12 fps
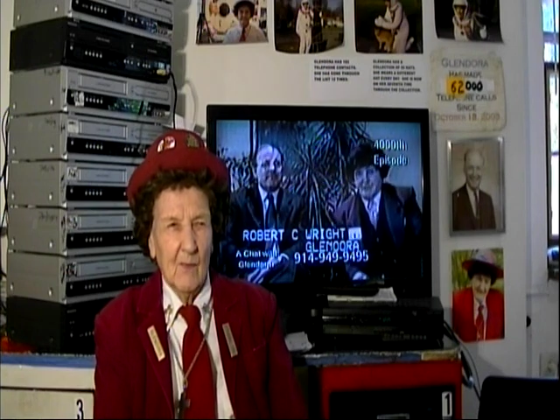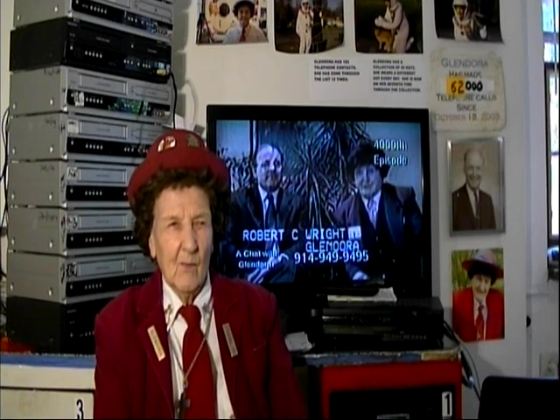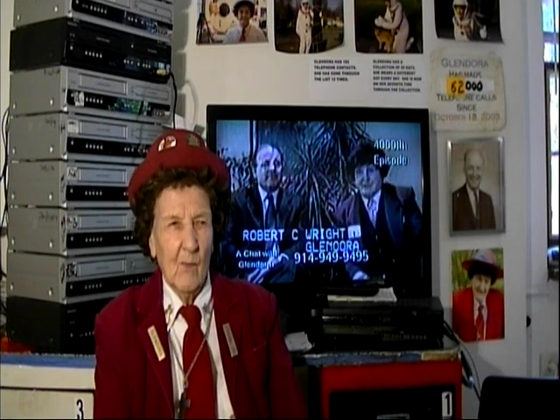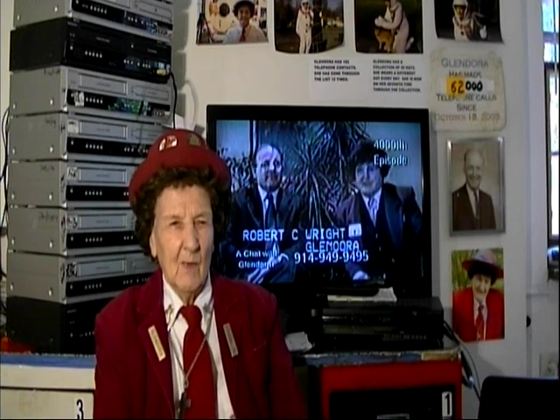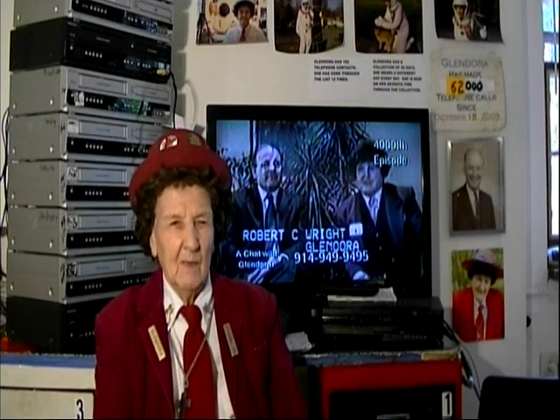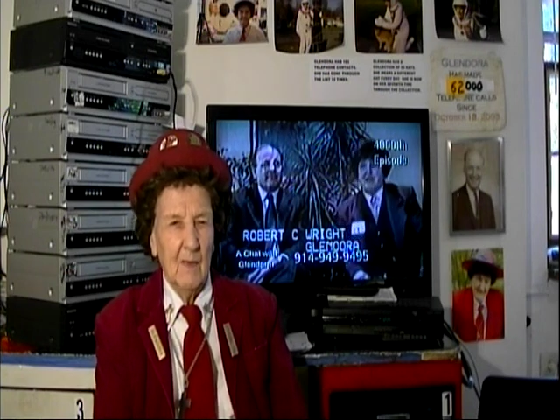
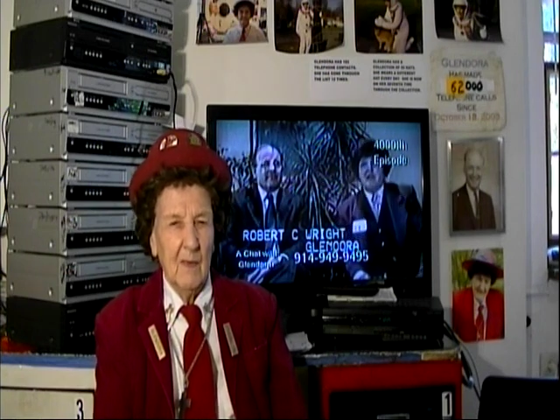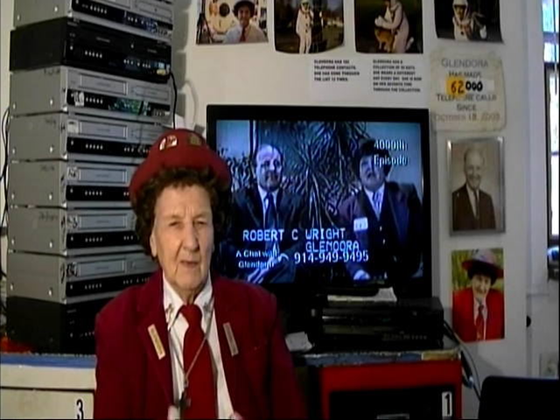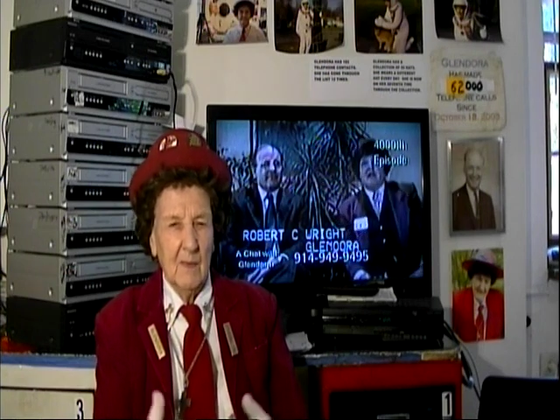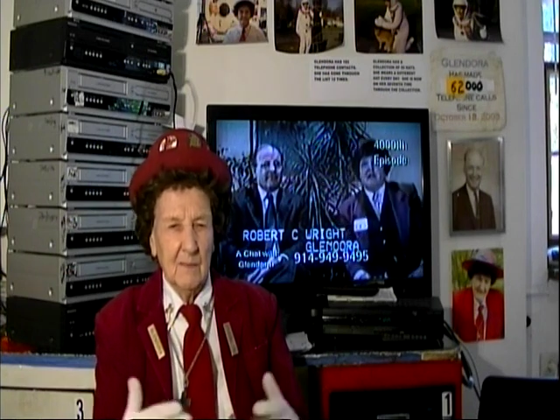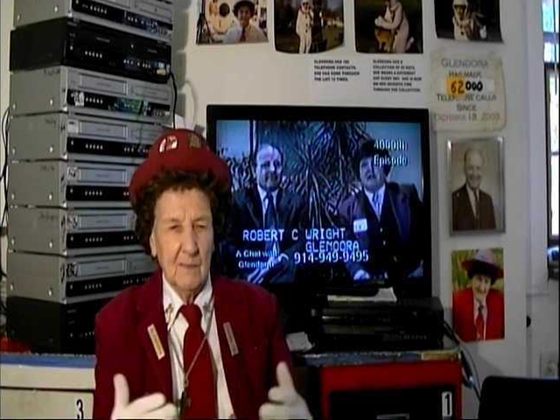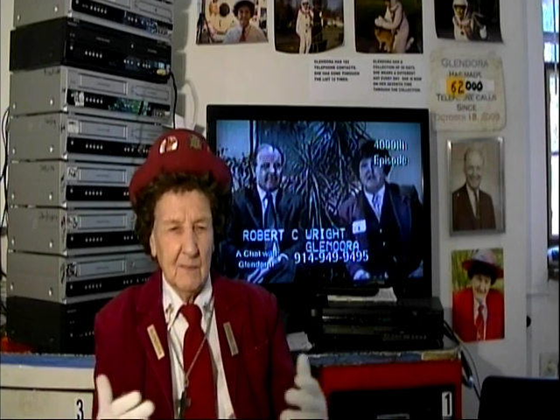What
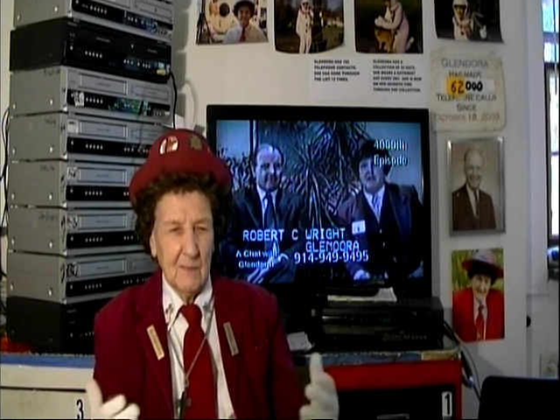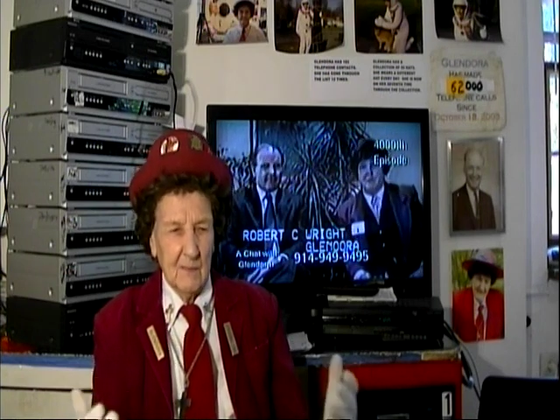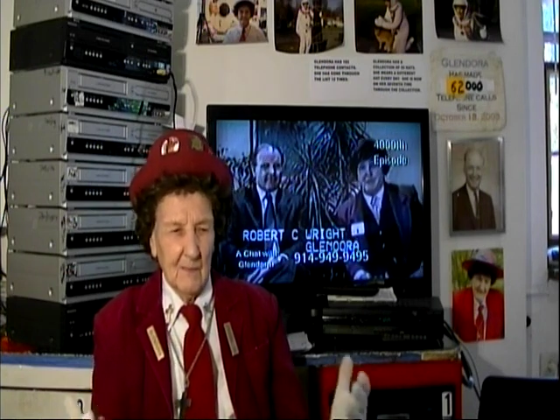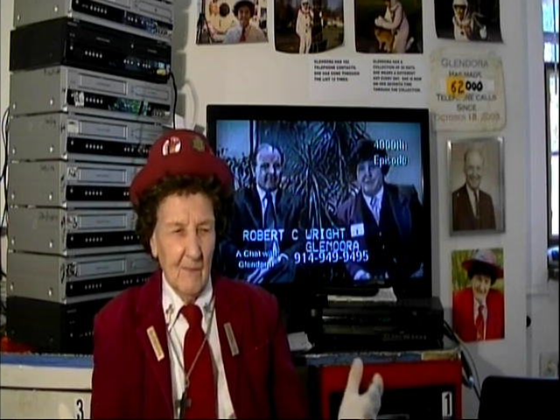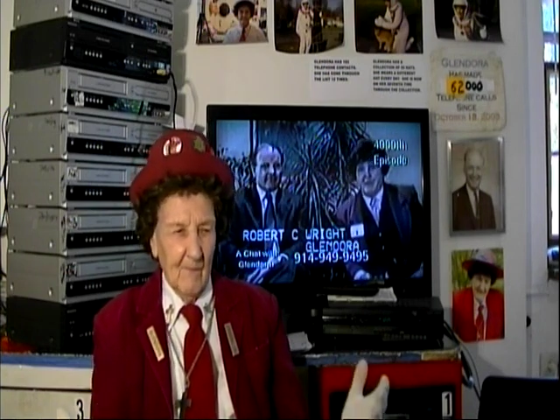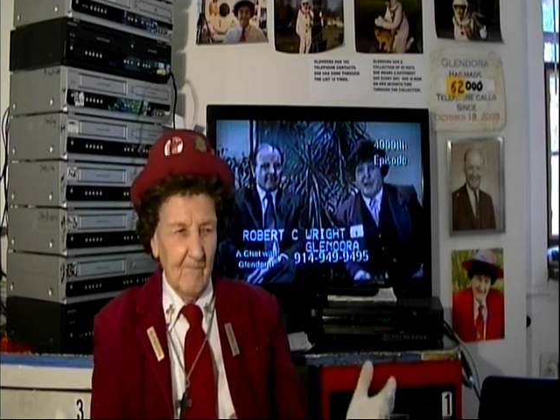is?
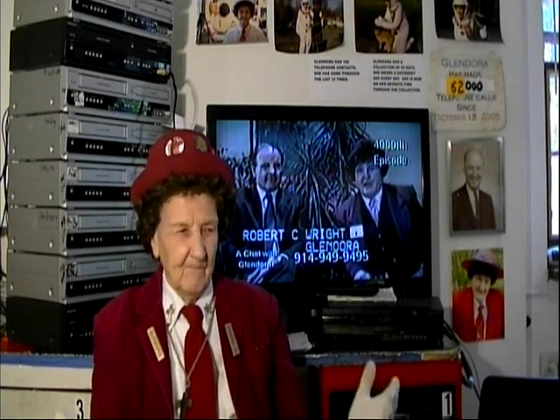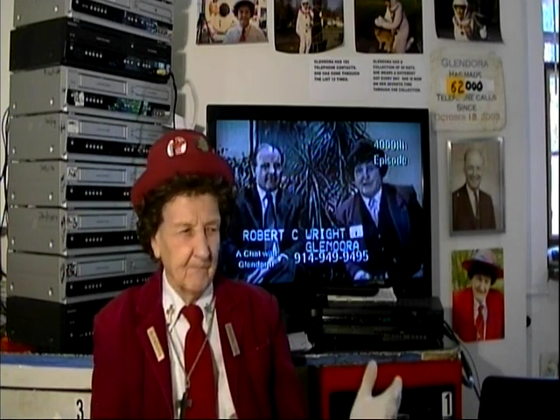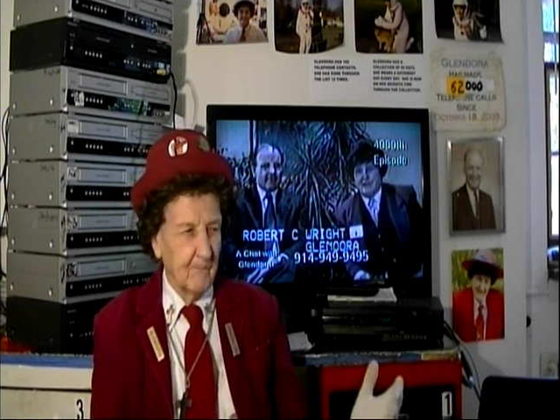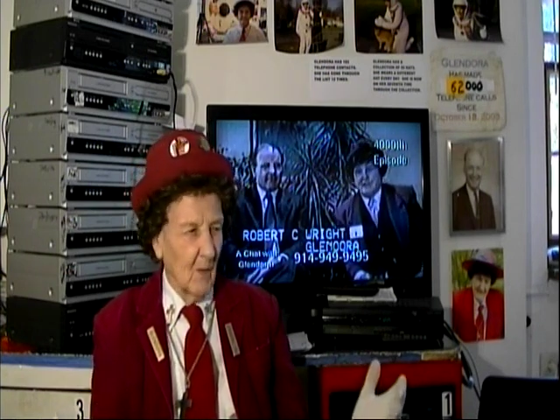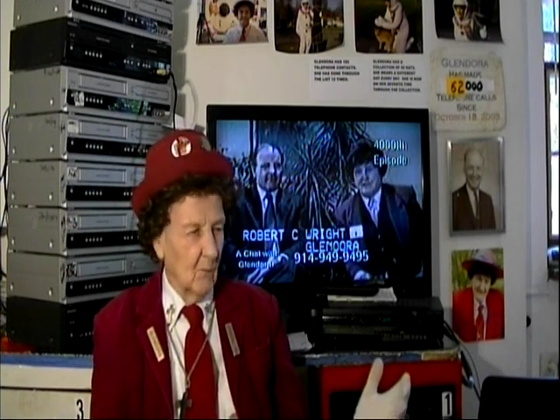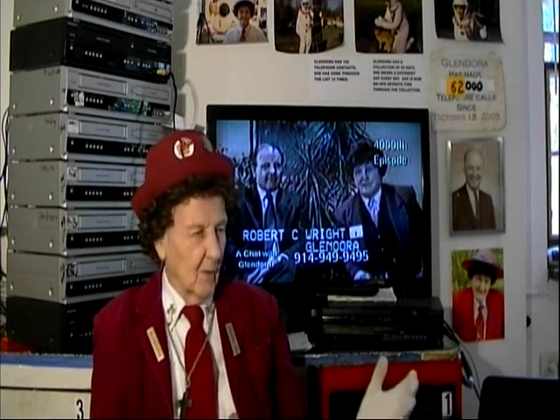
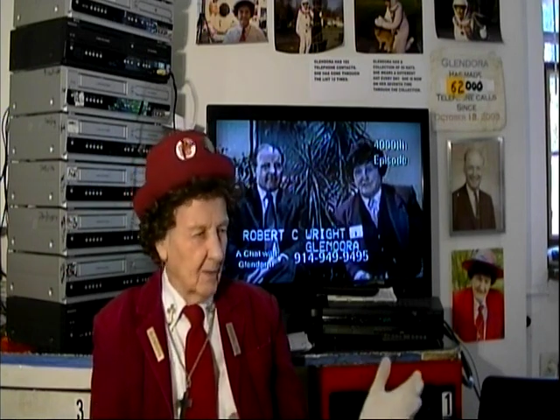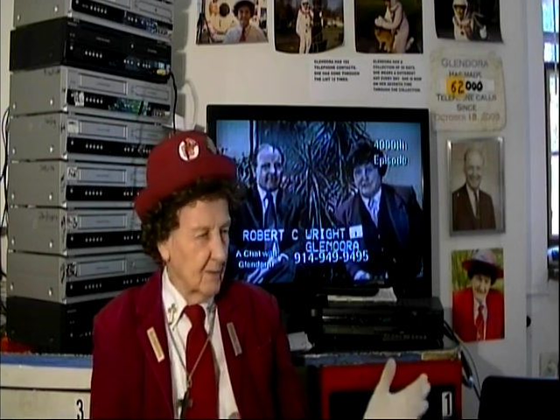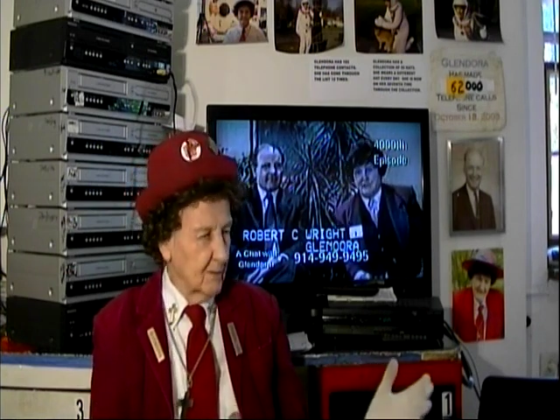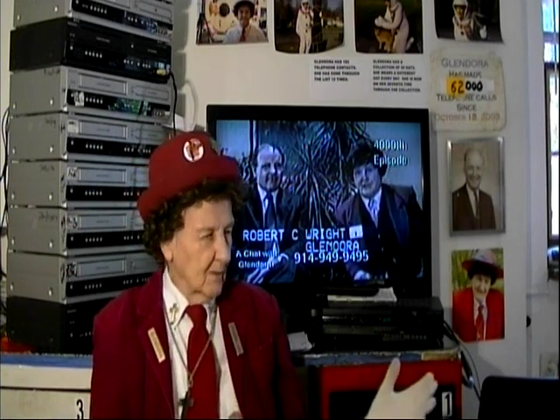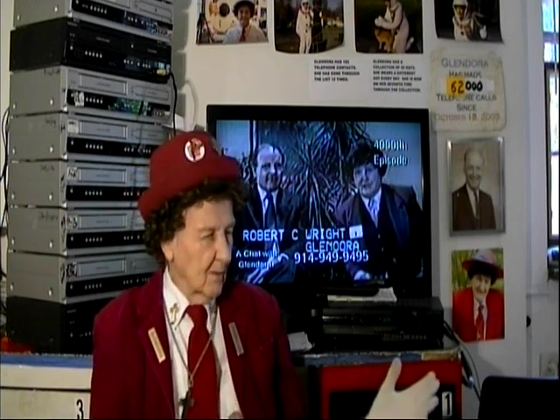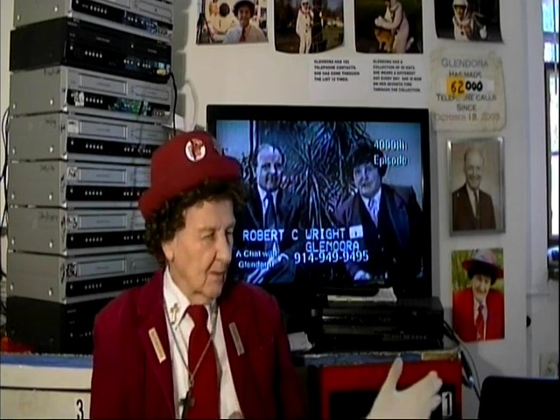What
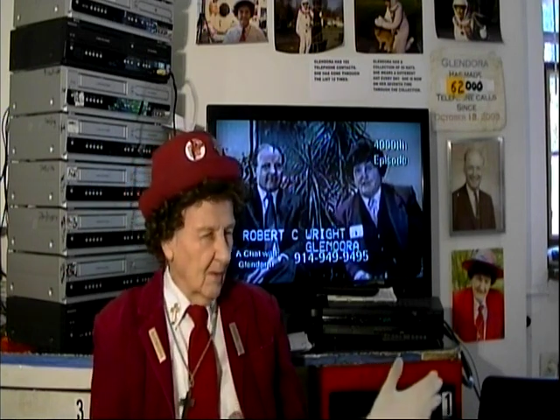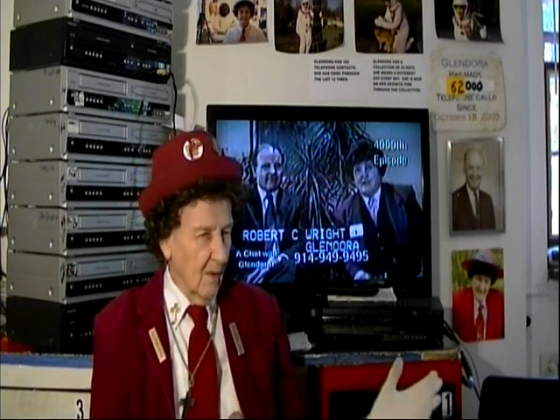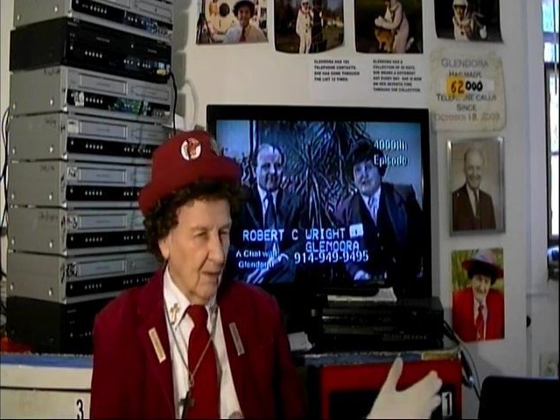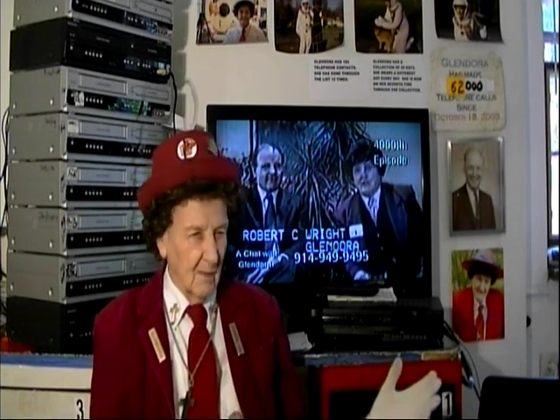is it all?